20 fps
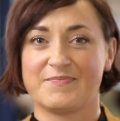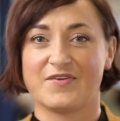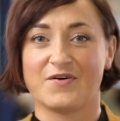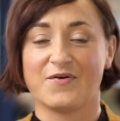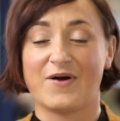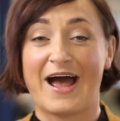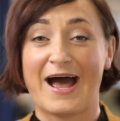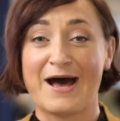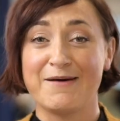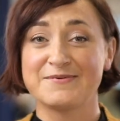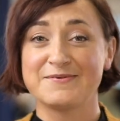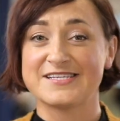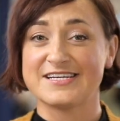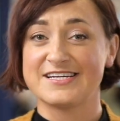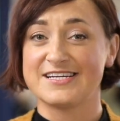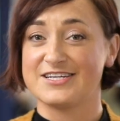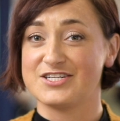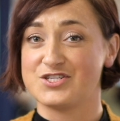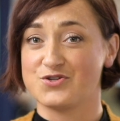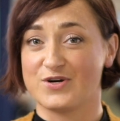So
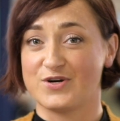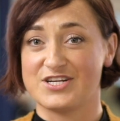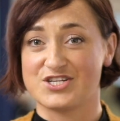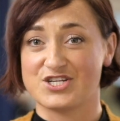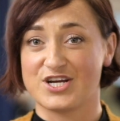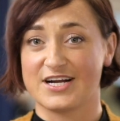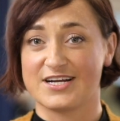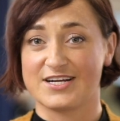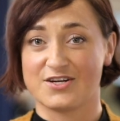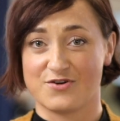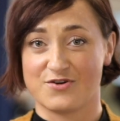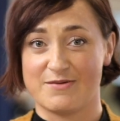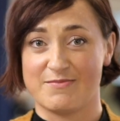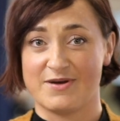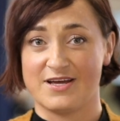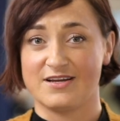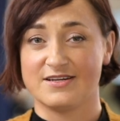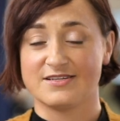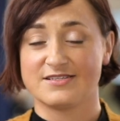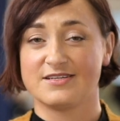absent a joint check
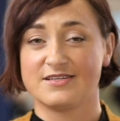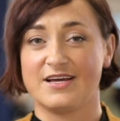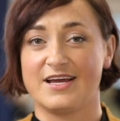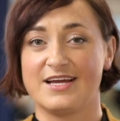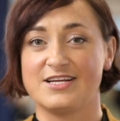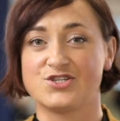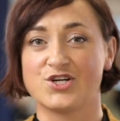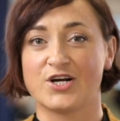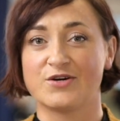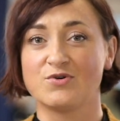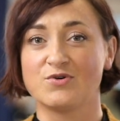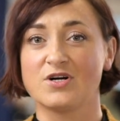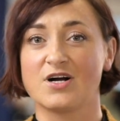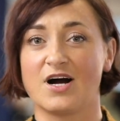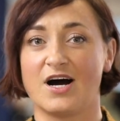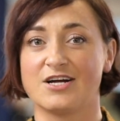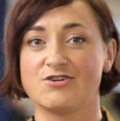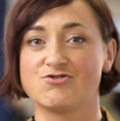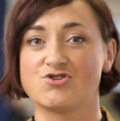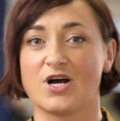agreement, a general
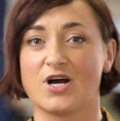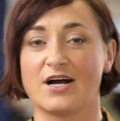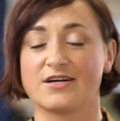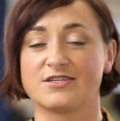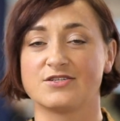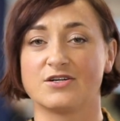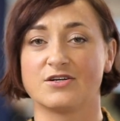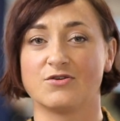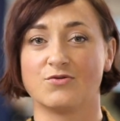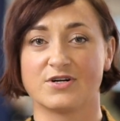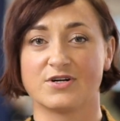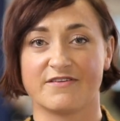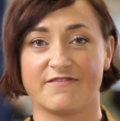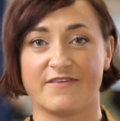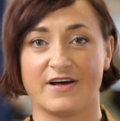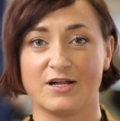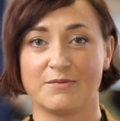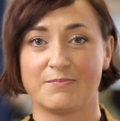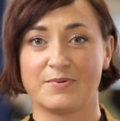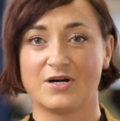contractor or
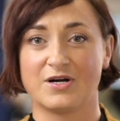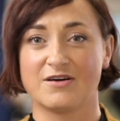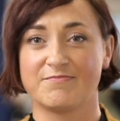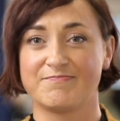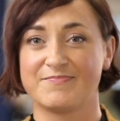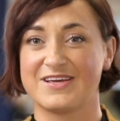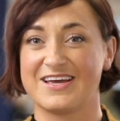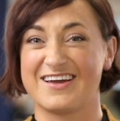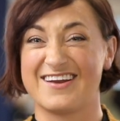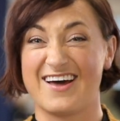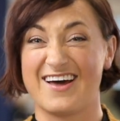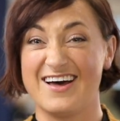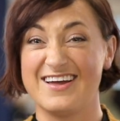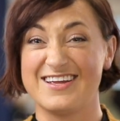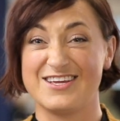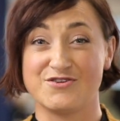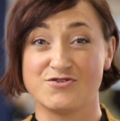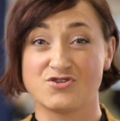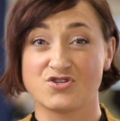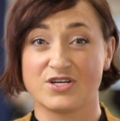developer
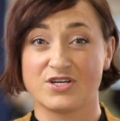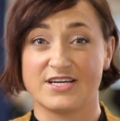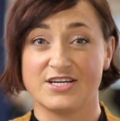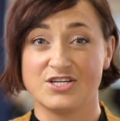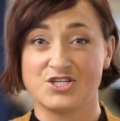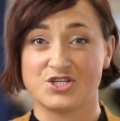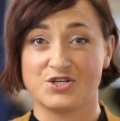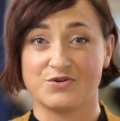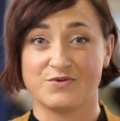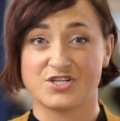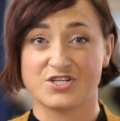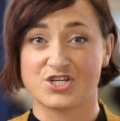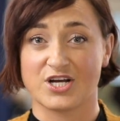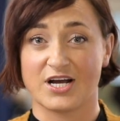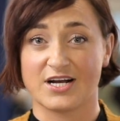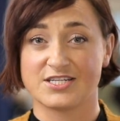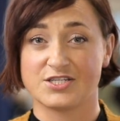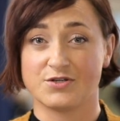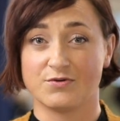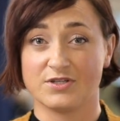cannot usually issue a
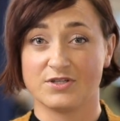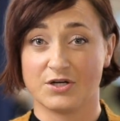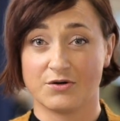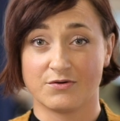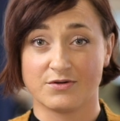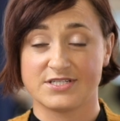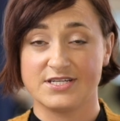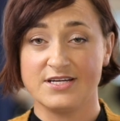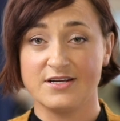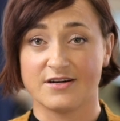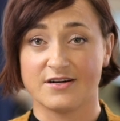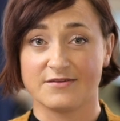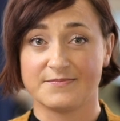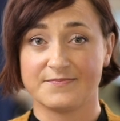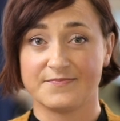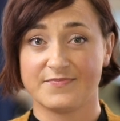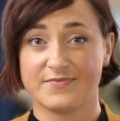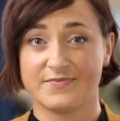check to a lower tier.